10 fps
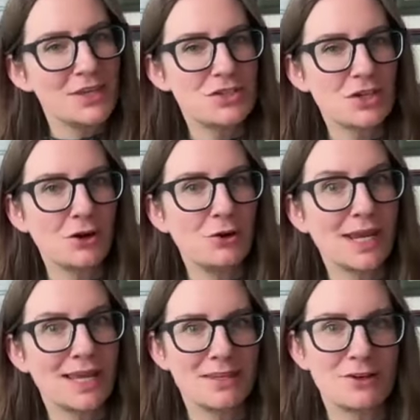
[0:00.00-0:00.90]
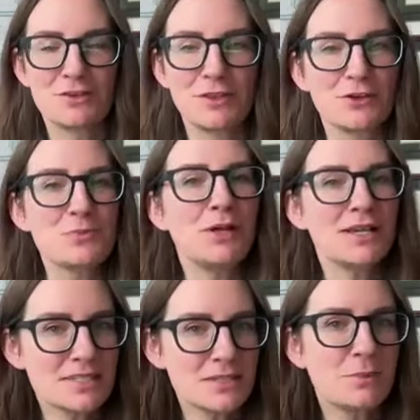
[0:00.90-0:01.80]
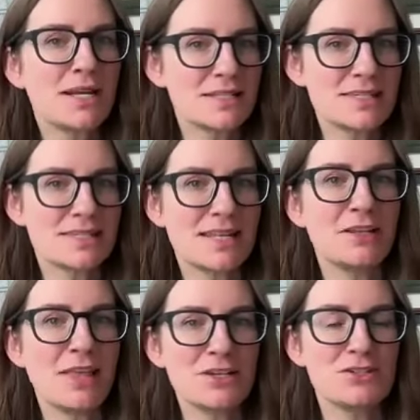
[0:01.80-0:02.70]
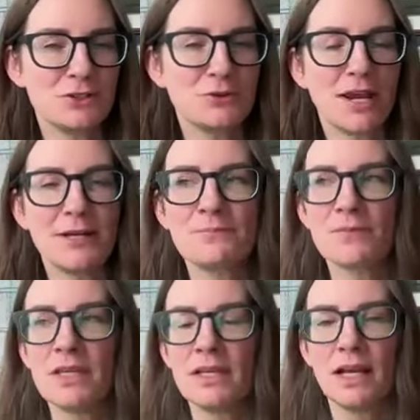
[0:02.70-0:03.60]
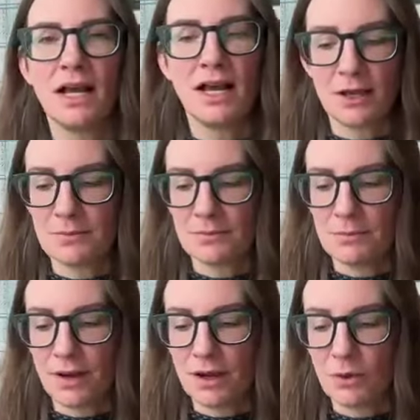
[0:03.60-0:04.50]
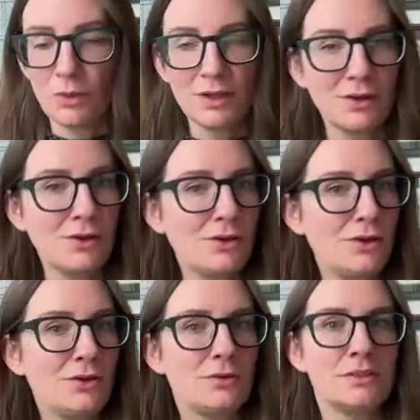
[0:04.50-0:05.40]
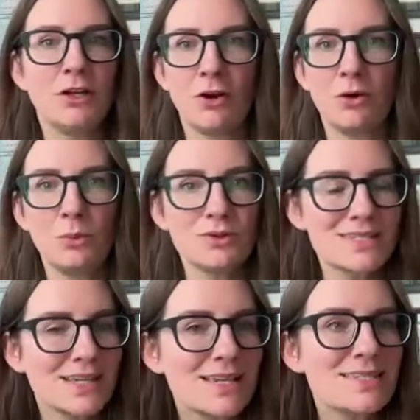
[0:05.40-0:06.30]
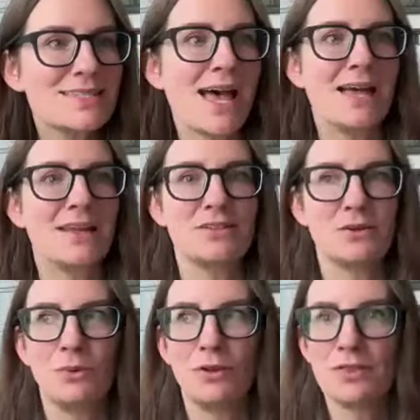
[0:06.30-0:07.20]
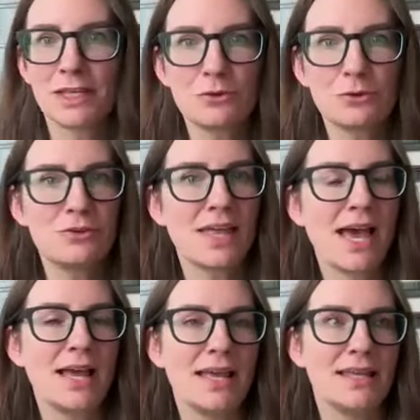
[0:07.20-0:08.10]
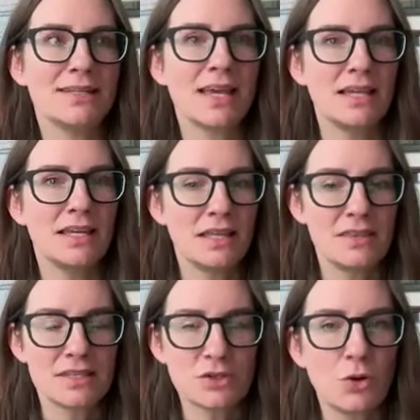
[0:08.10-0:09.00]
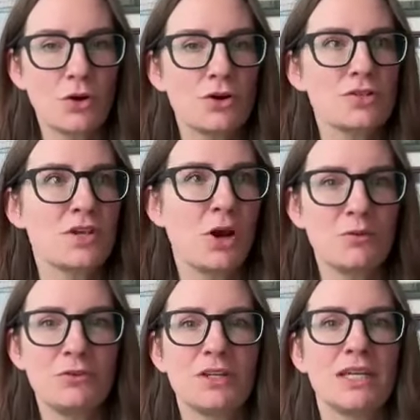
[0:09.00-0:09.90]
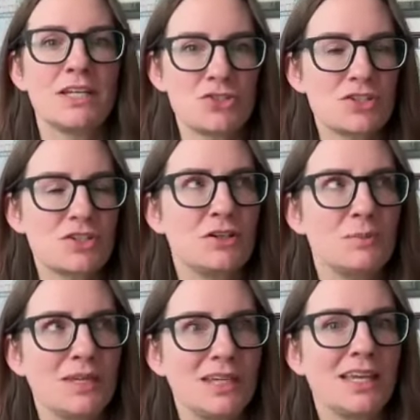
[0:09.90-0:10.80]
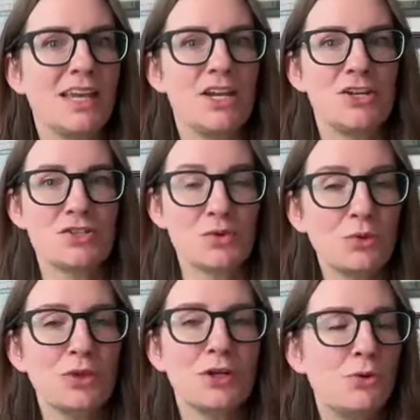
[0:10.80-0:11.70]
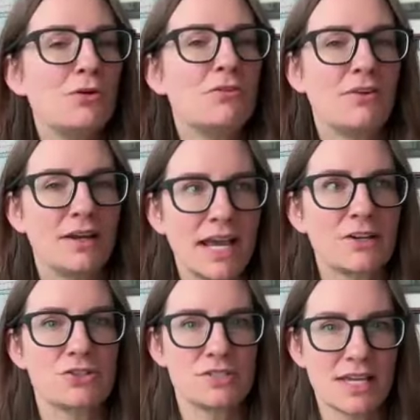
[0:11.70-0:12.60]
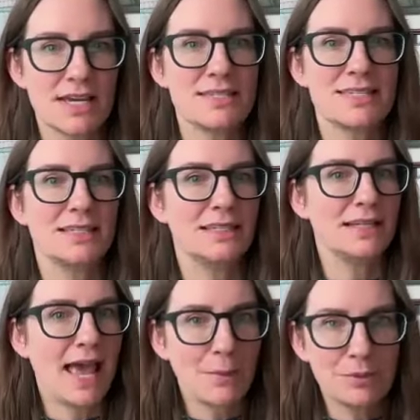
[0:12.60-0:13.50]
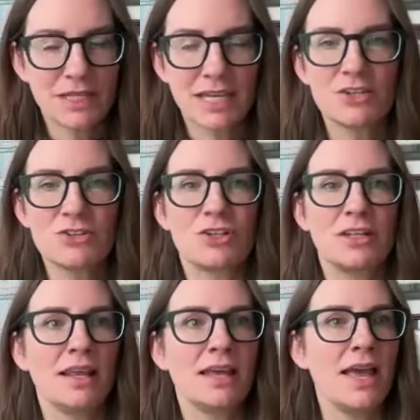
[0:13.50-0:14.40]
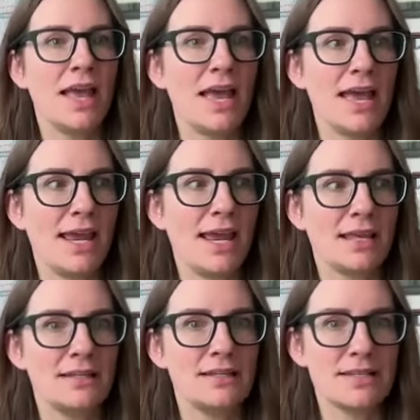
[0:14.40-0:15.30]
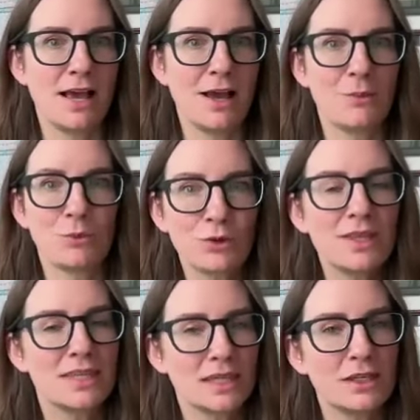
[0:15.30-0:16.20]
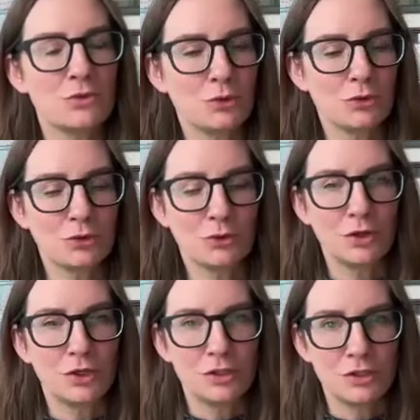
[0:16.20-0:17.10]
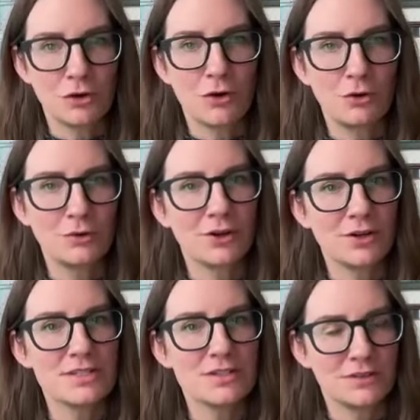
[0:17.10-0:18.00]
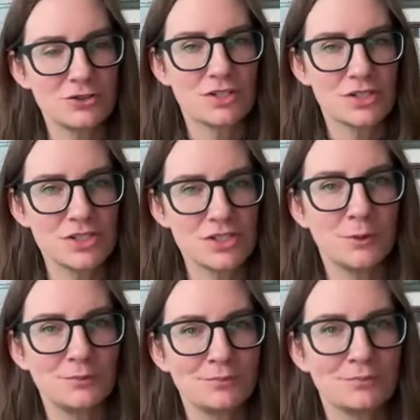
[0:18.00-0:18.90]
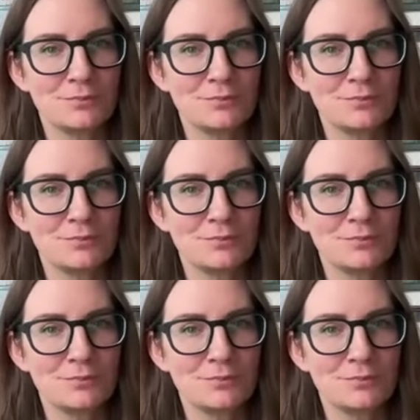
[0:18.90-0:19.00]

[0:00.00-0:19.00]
And so again, there's pluses and minuses to that too, right? But we'll discuss that. We'll think through that. And this course hopefully is just going to be just a really cool, fun exercise in application and really thinking through your own areas of interest too.